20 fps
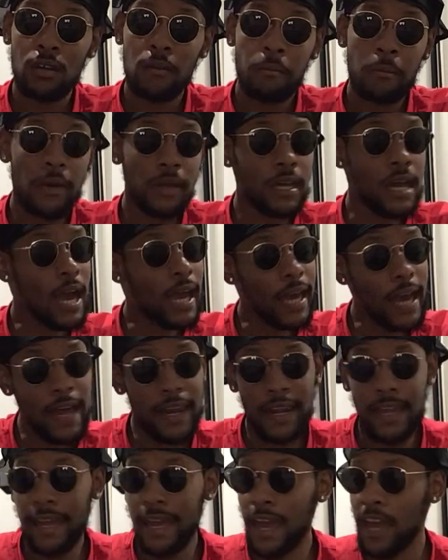Man, y'all got
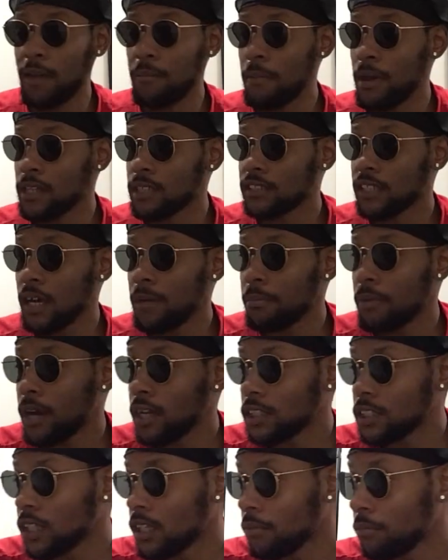the game messed up
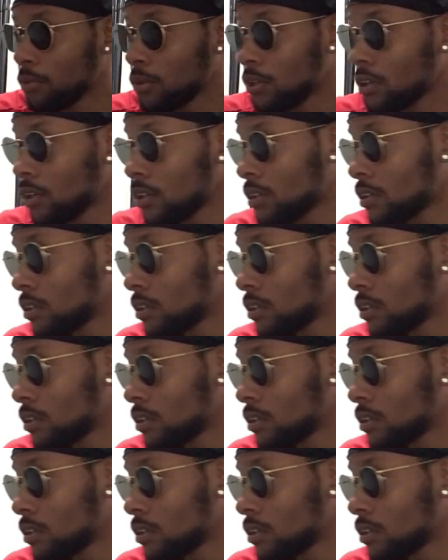out here, boy.